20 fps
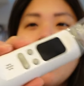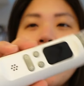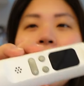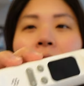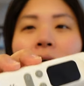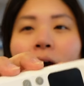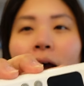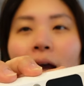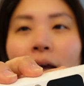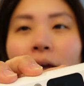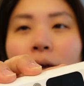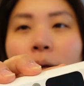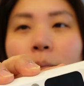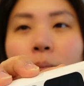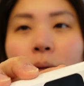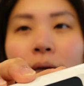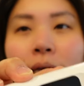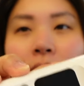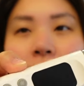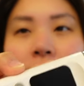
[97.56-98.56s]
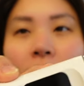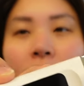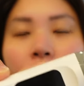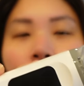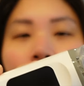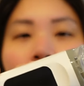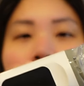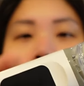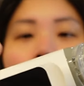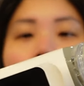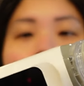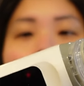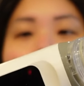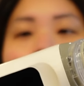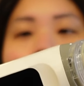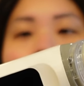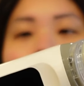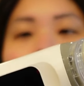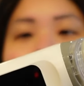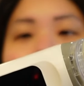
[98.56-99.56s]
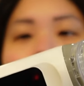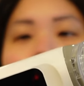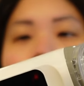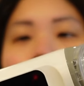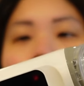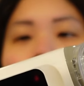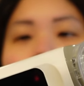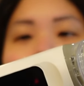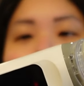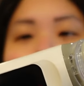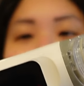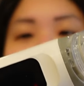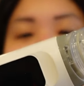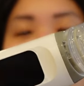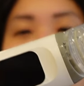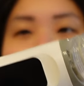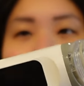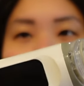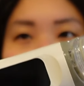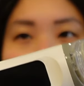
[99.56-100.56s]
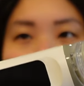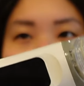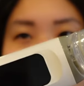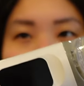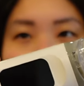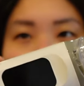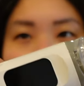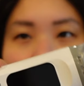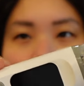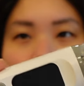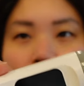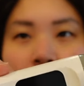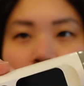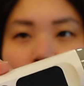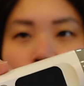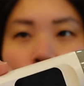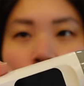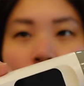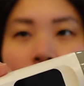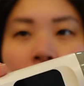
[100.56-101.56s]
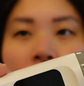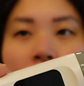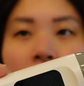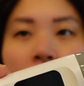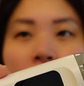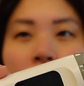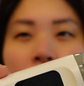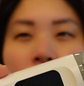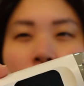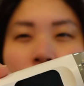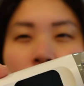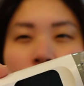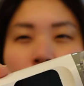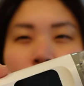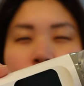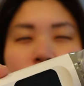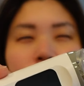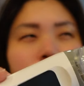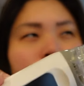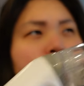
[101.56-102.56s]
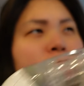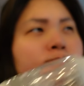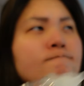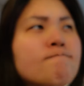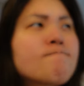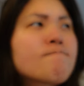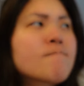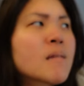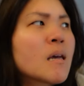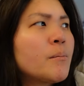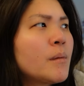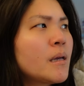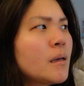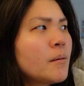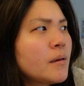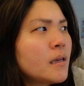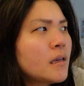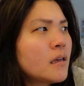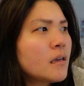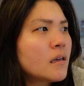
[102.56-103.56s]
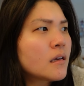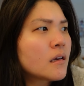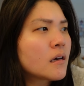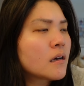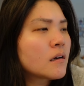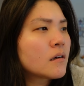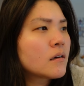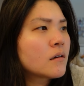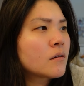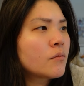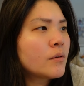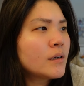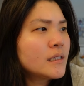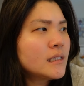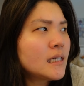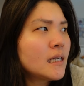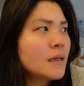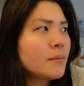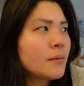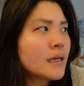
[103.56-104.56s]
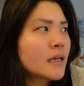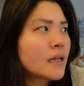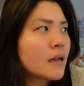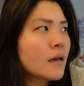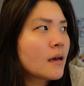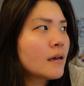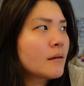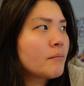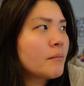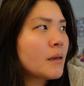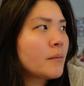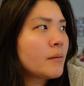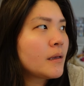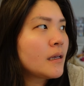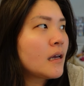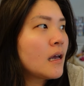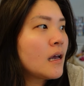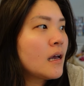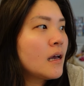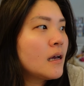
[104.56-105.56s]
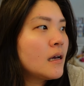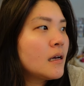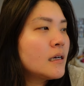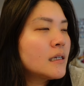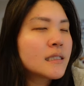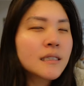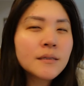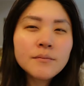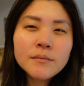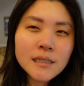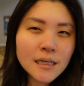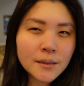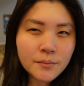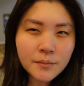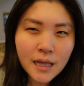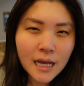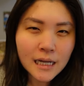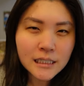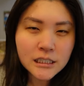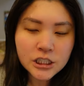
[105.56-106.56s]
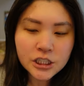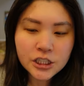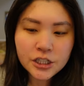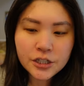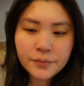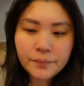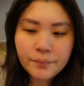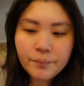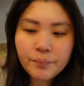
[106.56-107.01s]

I picked up the nasal aspirator like this one, maybe when did I pick it up? Maybe sometime last year.